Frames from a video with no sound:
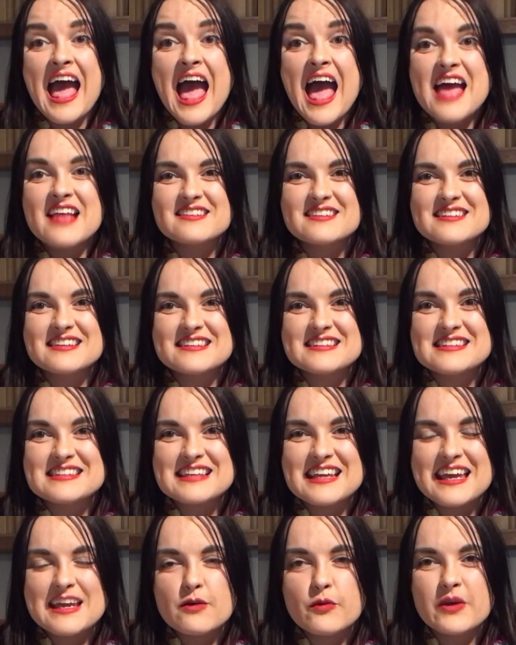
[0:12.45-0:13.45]
and
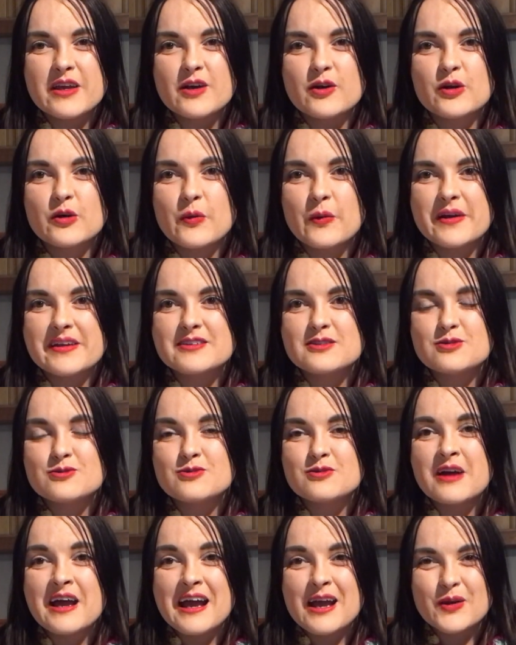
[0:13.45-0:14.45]
today we are going
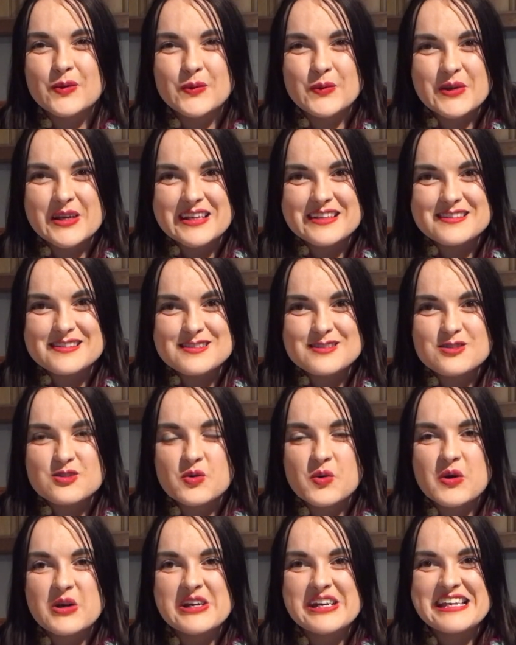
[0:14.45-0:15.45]
to read
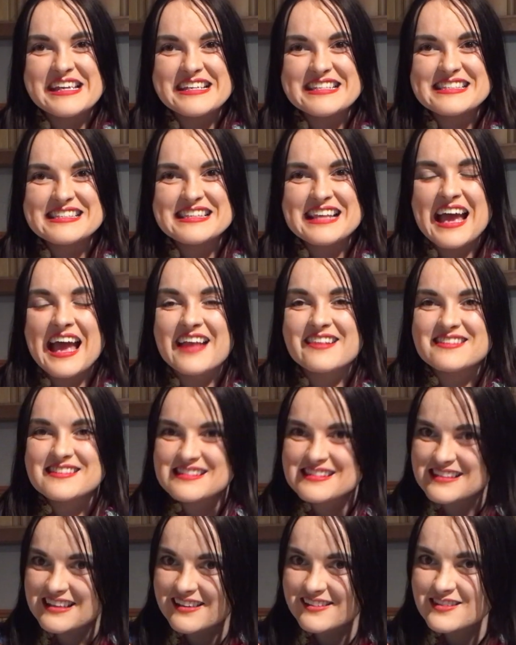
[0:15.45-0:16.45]
stories and
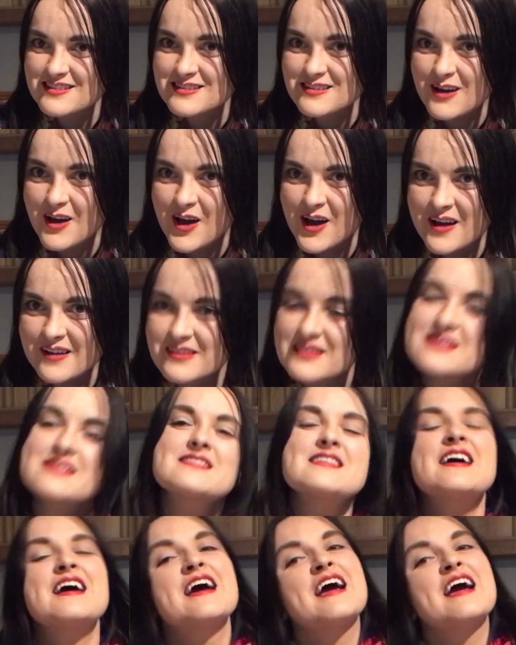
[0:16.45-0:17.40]
sing songs